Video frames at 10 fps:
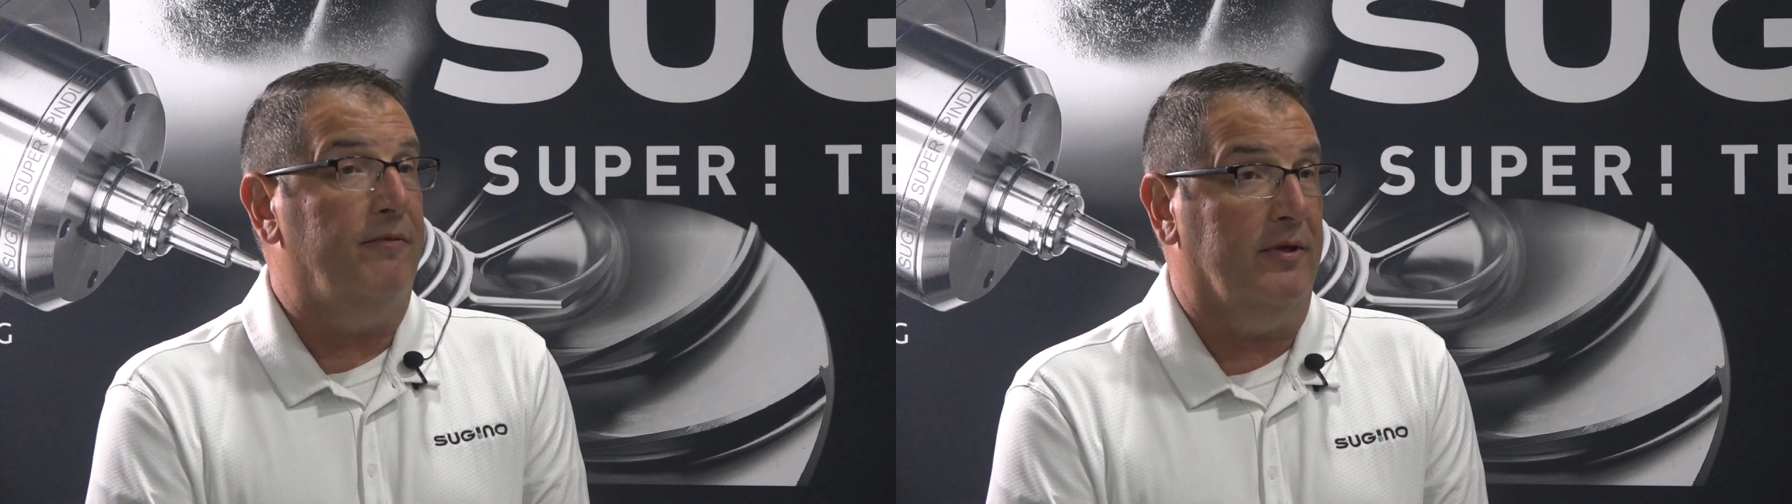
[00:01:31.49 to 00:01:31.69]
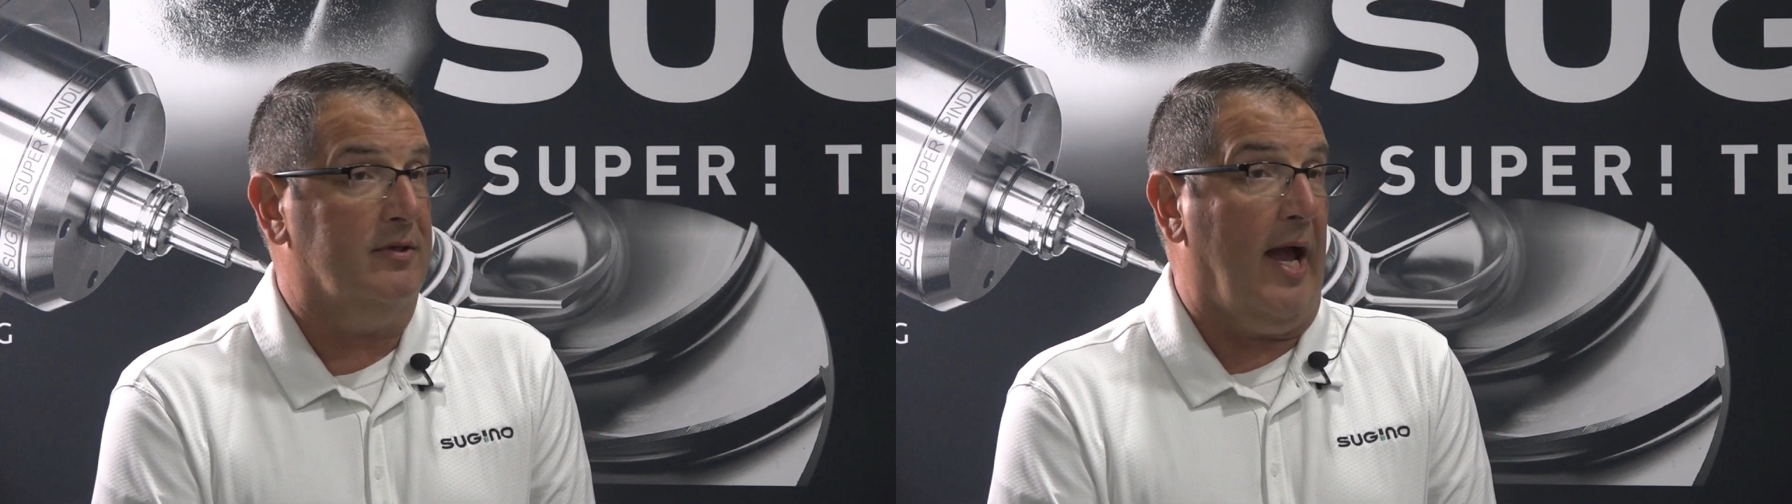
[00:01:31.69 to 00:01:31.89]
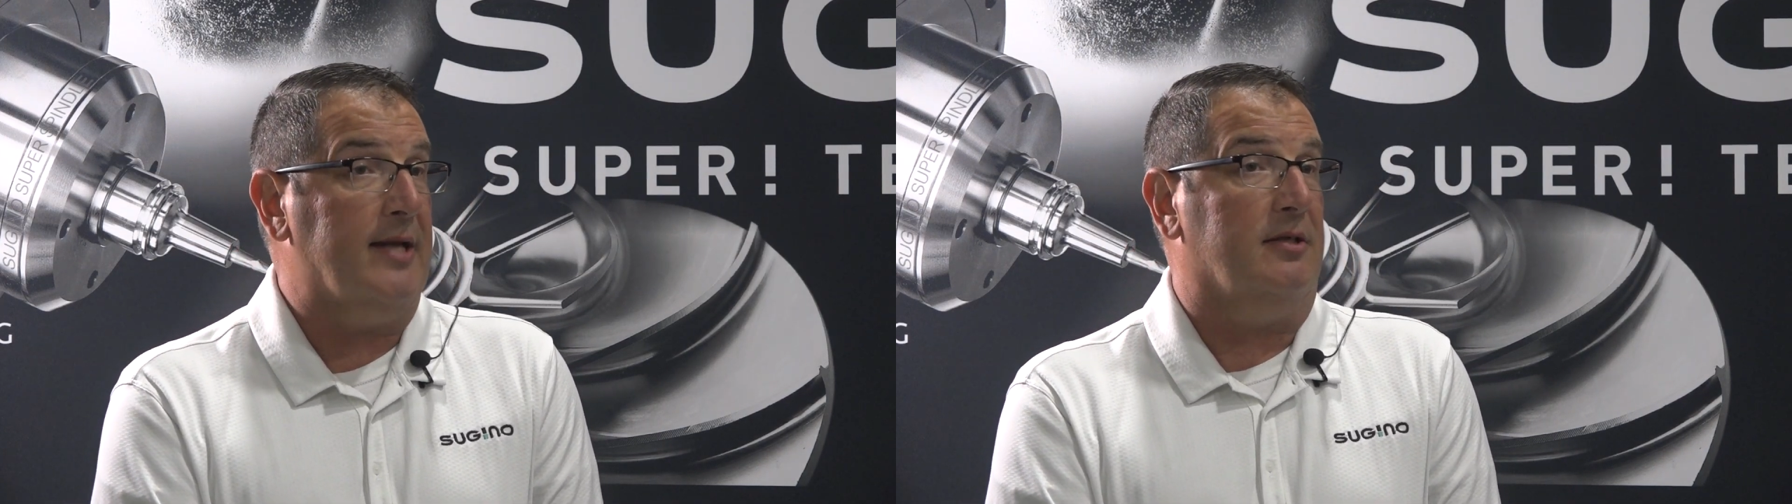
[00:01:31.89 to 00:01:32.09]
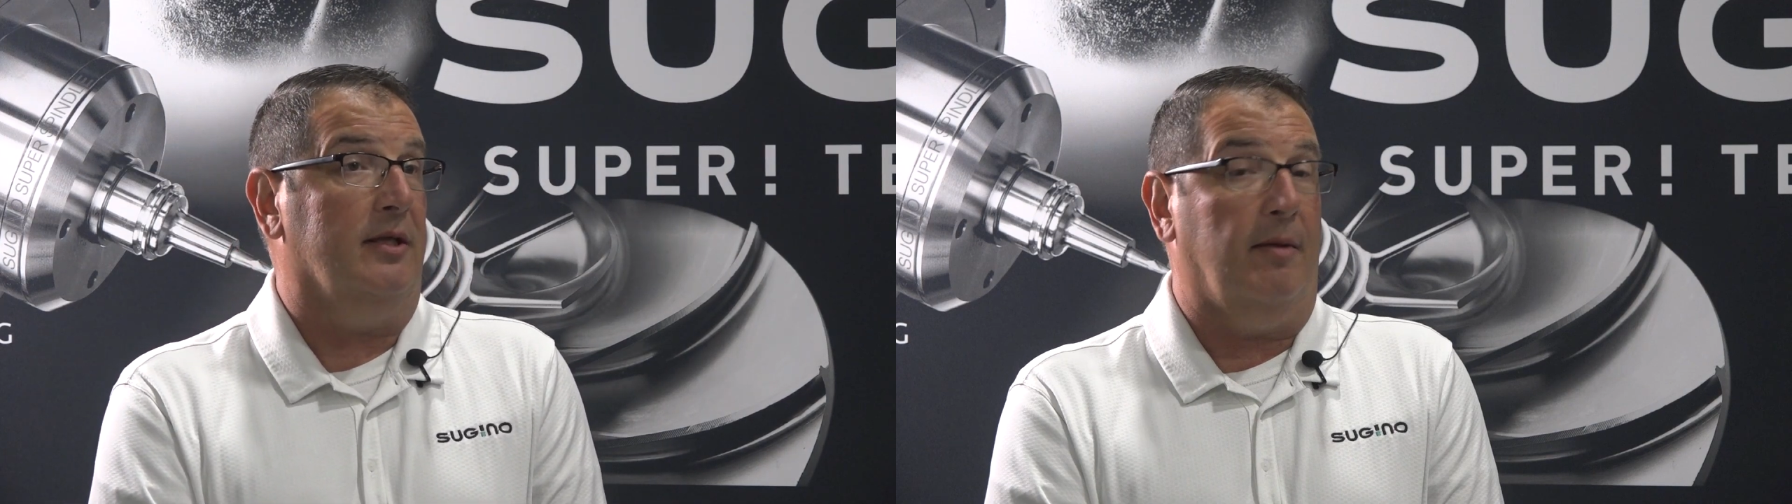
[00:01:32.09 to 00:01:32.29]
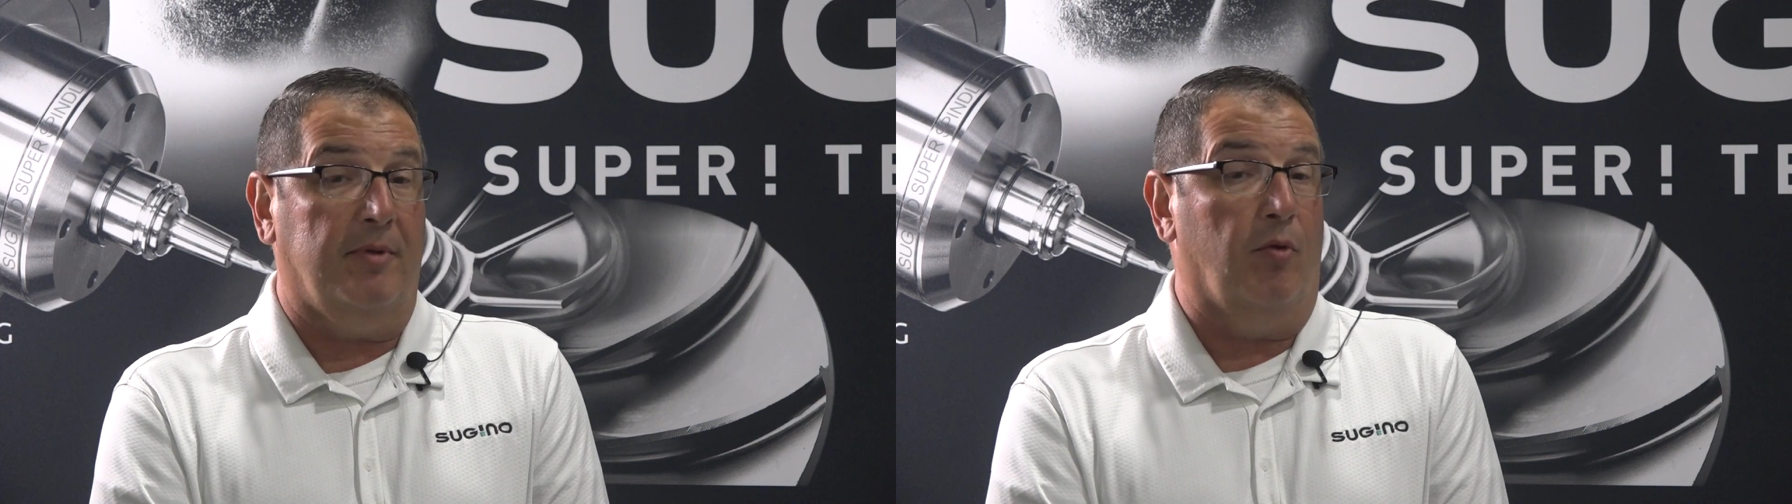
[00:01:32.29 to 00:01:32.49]
It constantly,
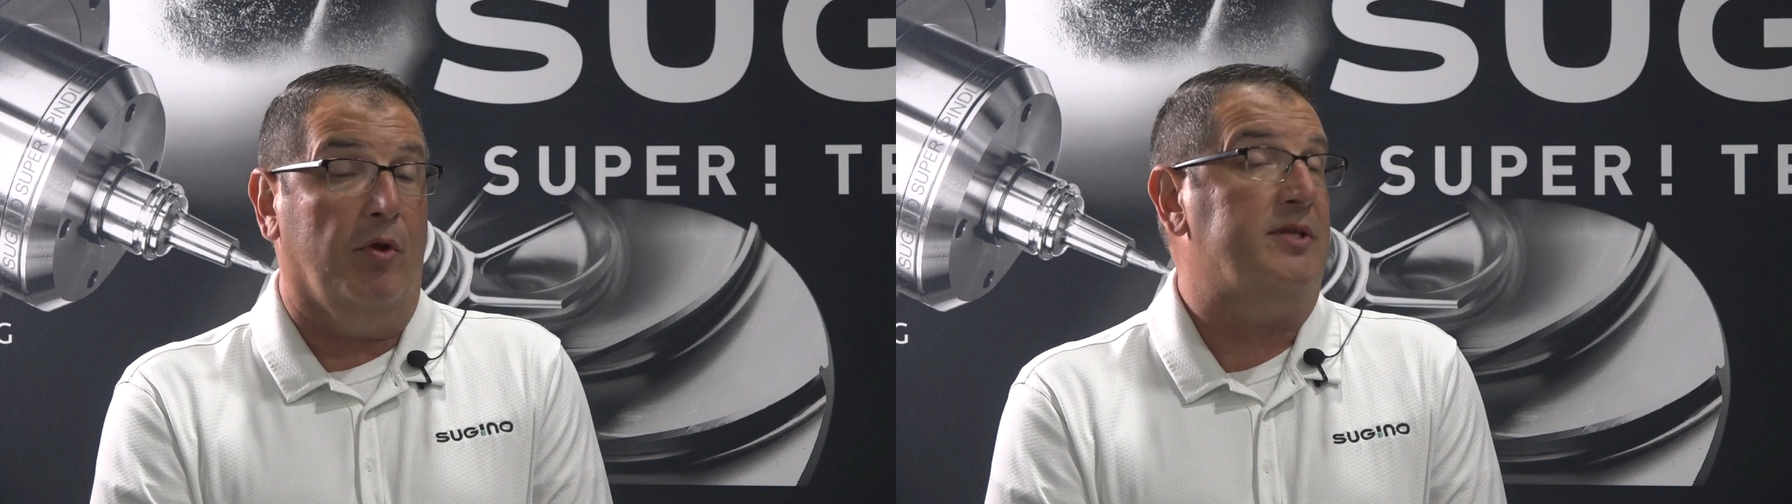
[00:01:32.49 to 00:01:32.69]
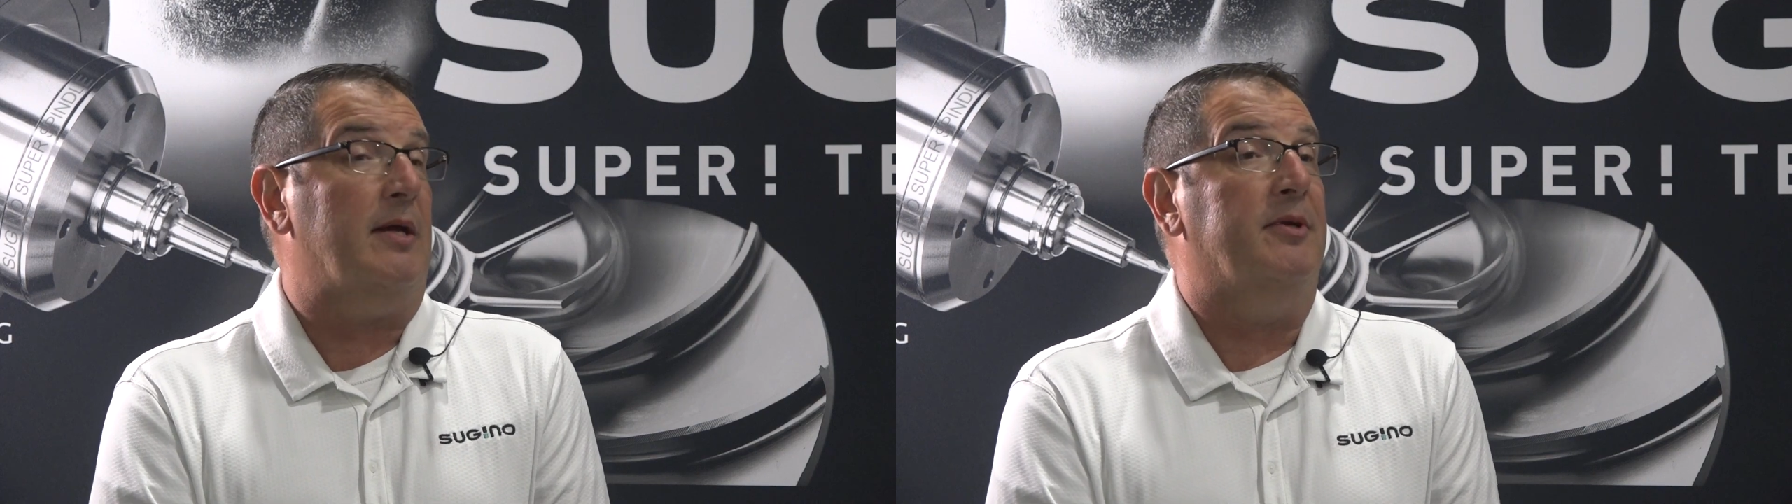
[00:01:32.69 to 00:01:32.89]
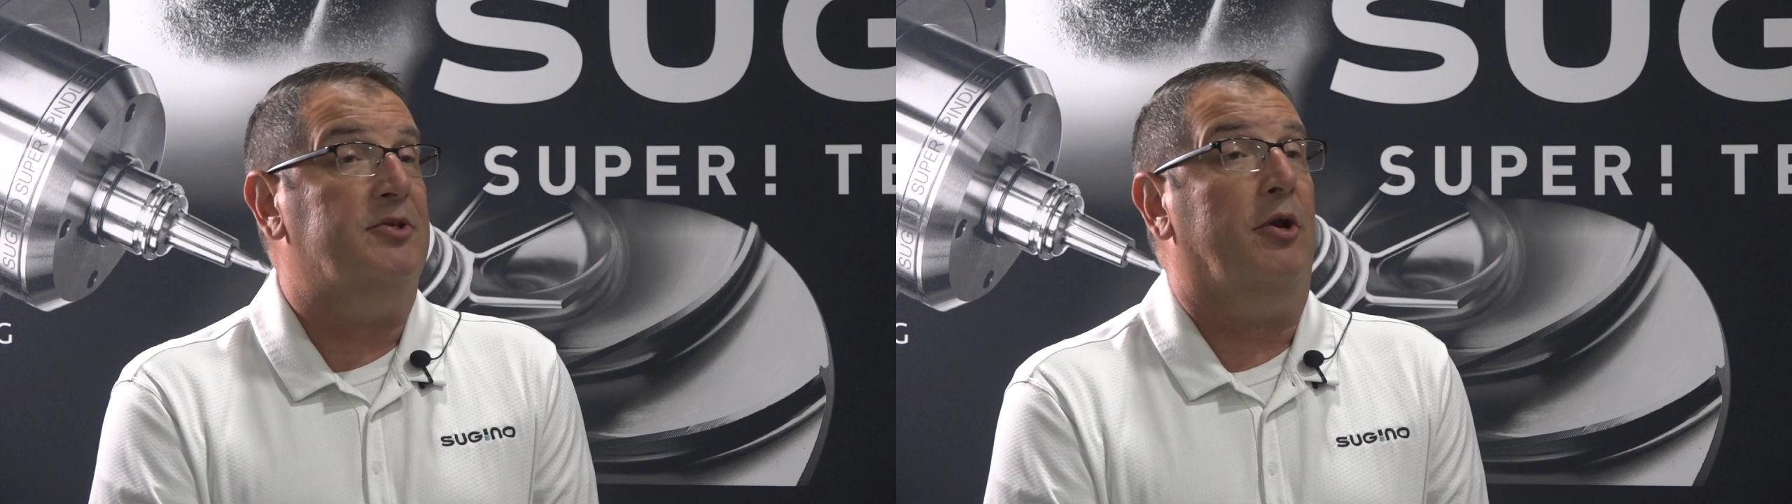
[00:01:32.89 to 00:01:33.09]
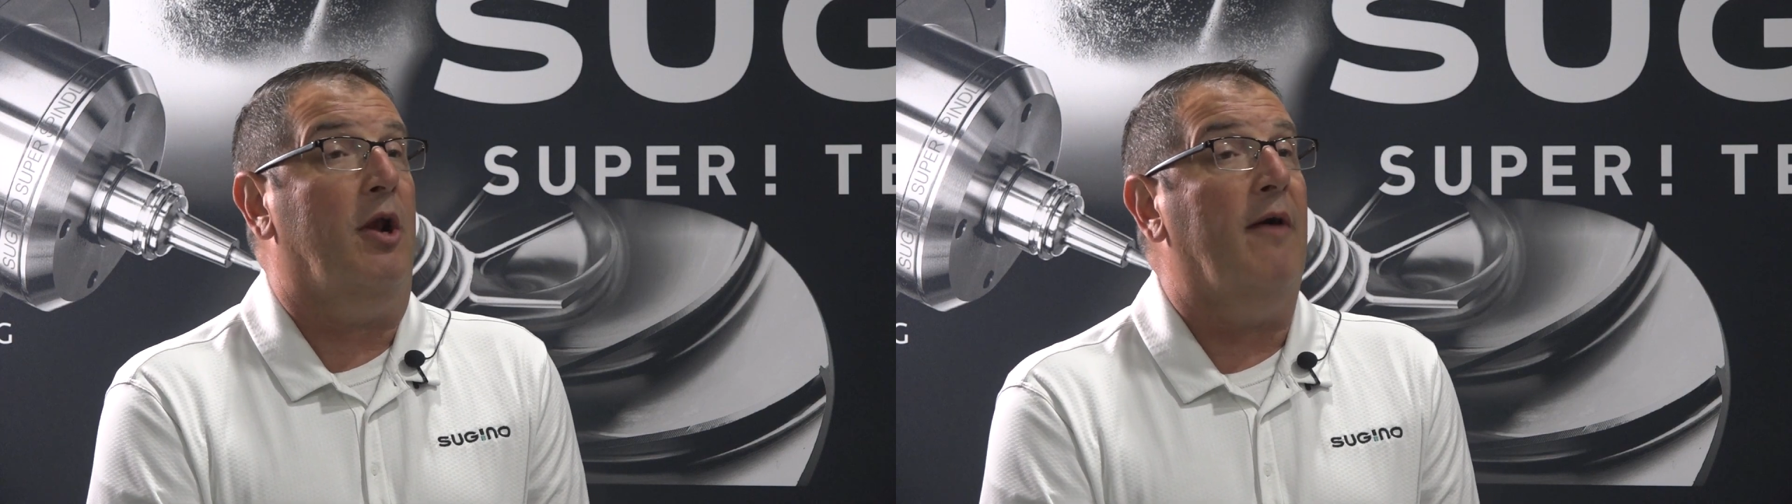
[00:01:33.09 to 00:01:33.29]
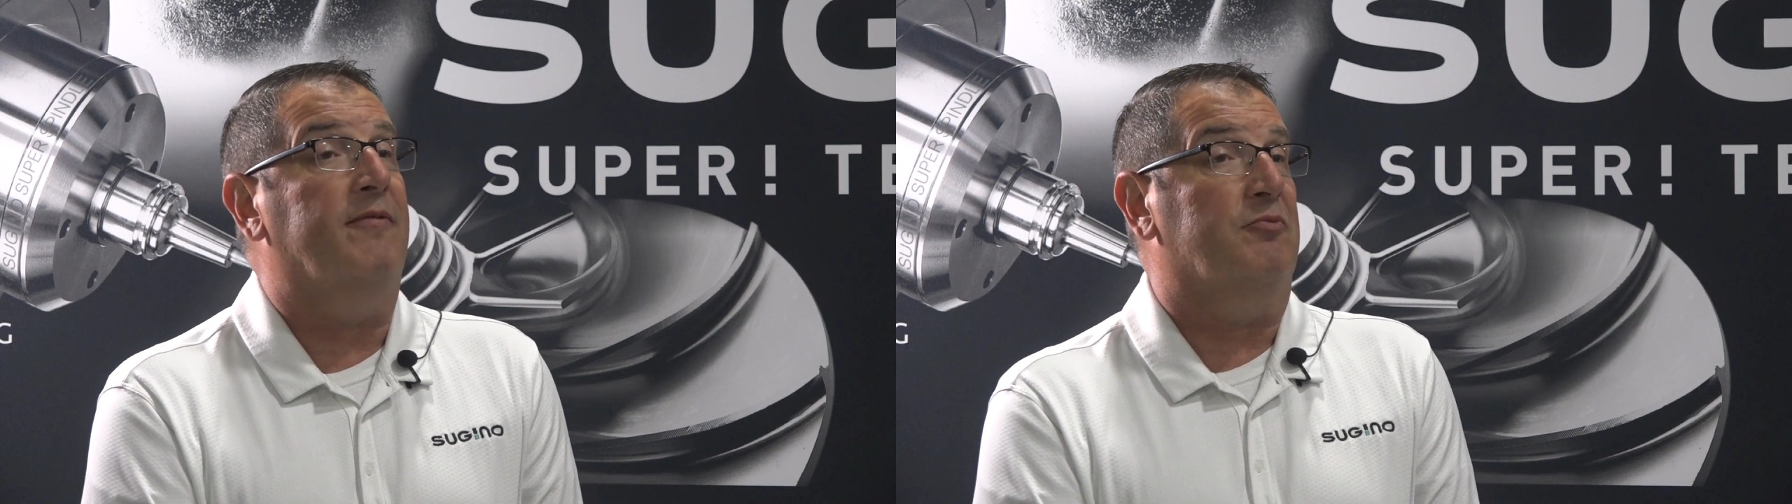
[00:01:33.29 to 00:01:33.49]
the only time they turn it
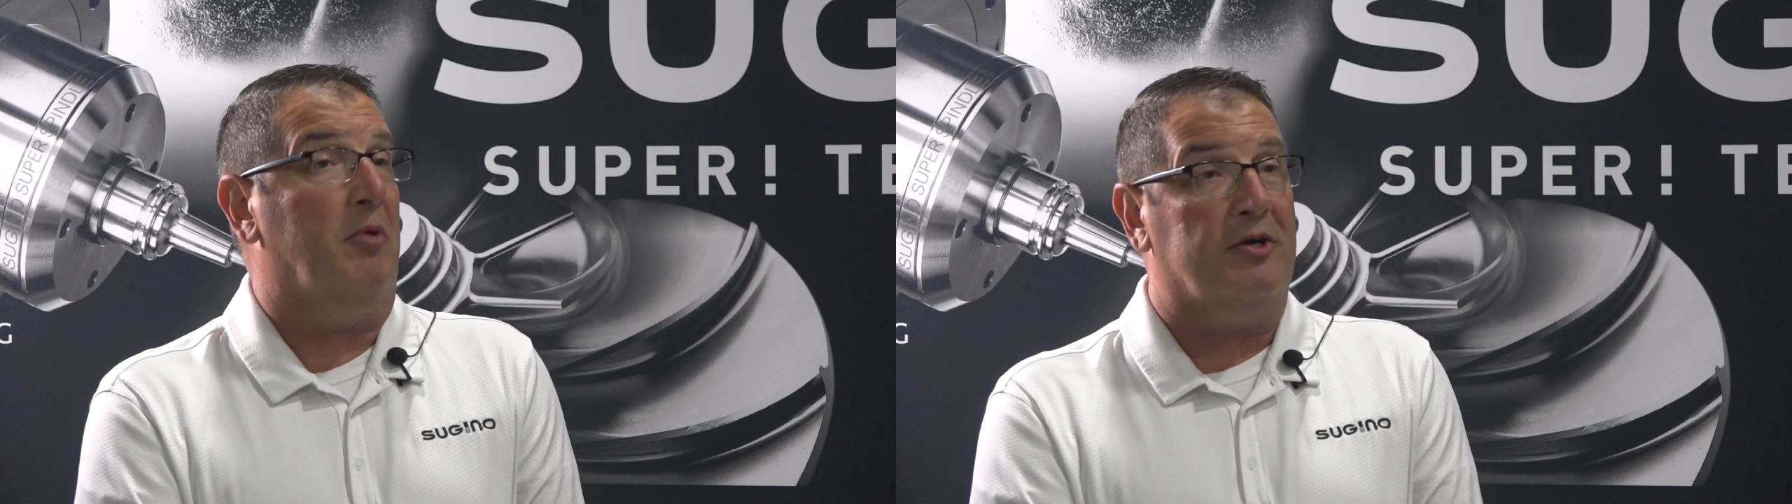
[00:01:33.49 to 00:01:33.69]
off is when